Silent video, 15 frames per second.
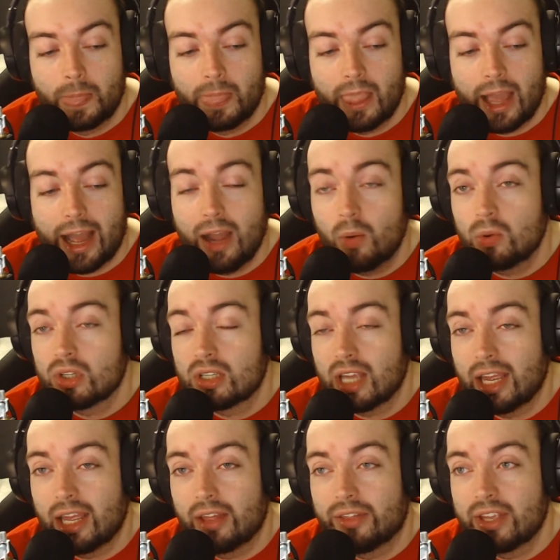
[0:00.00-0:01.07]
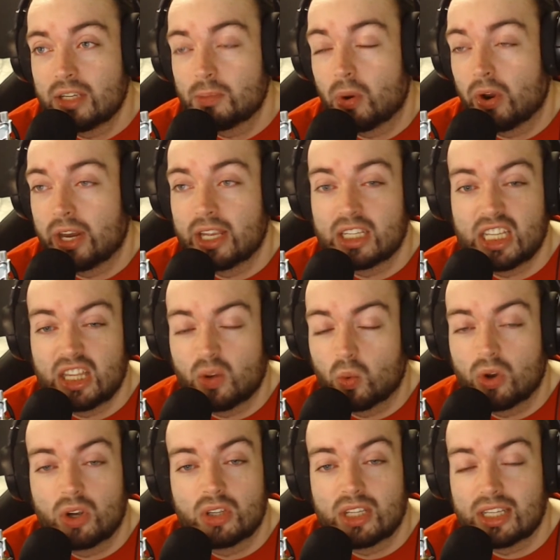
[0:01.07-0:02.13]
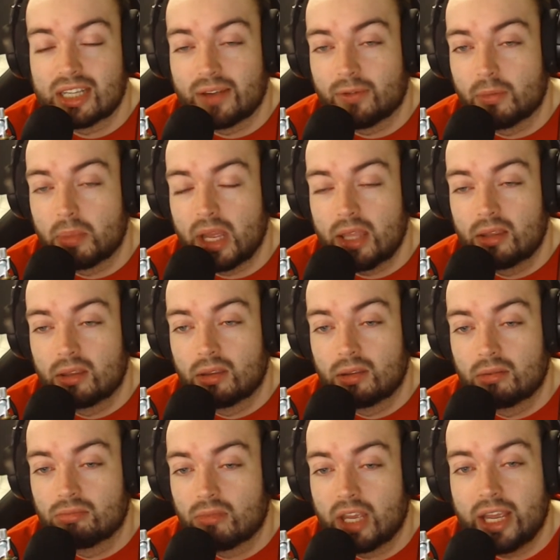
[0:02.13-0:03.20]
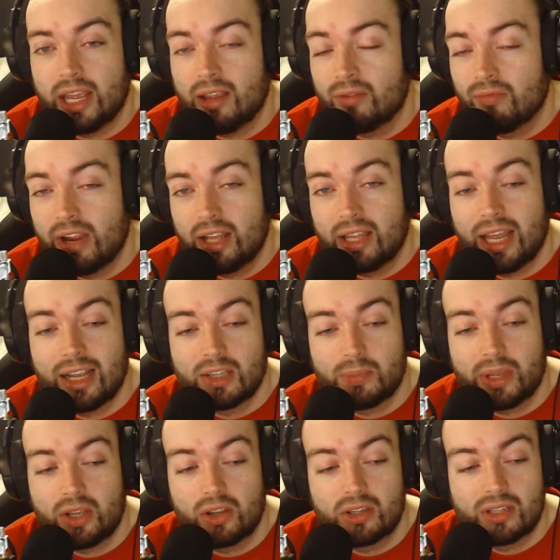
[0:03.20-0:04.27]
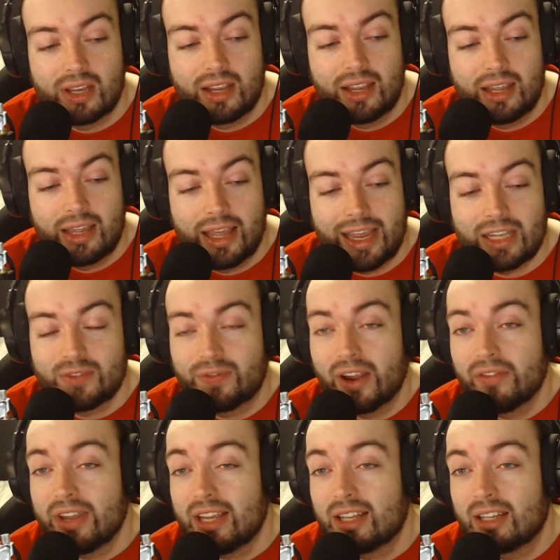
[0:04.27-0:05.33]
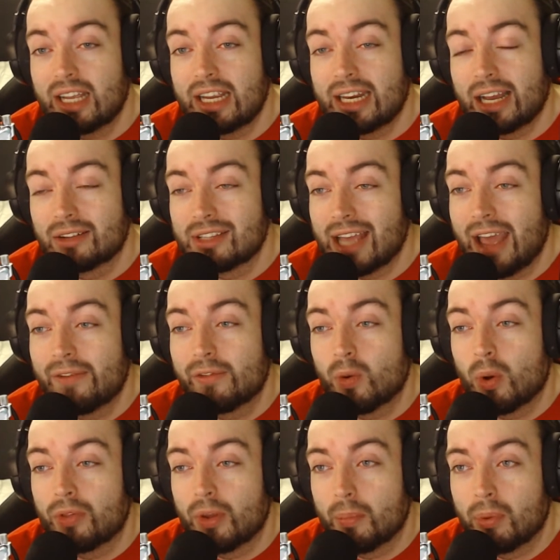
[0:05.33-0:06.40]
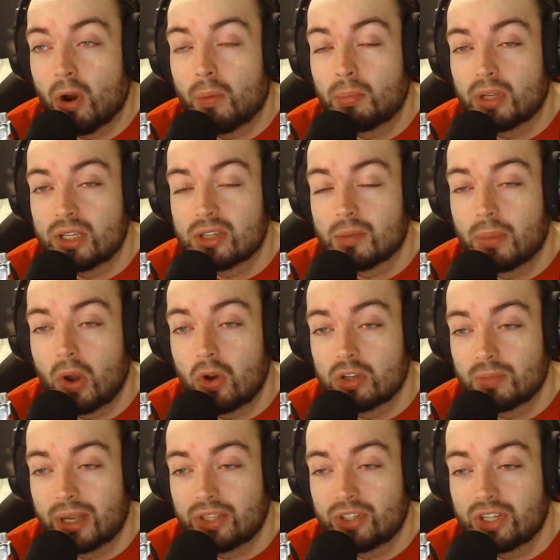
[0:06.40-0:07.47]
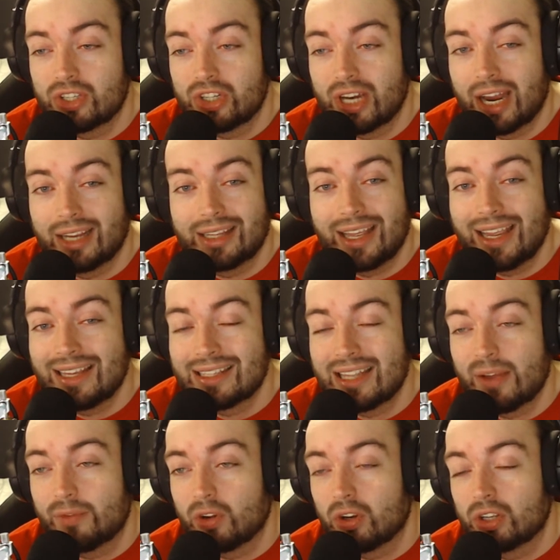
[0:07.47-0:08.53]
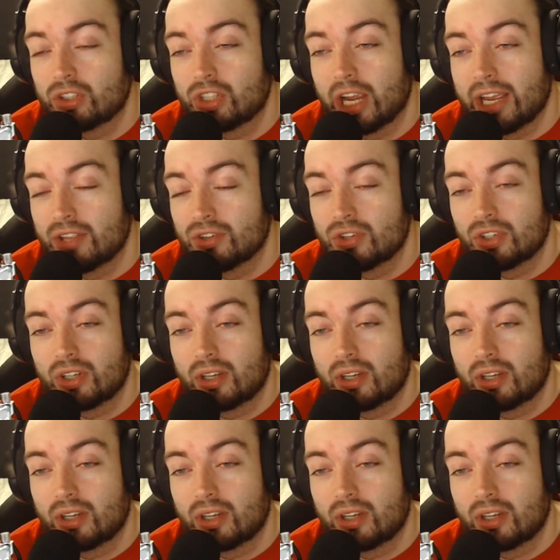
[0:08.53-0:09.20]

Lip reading: I will say at this point, is in the worst it's ever been. It really has, because it's very clear now to everyone that properly supports Manchester United that it's never going to change.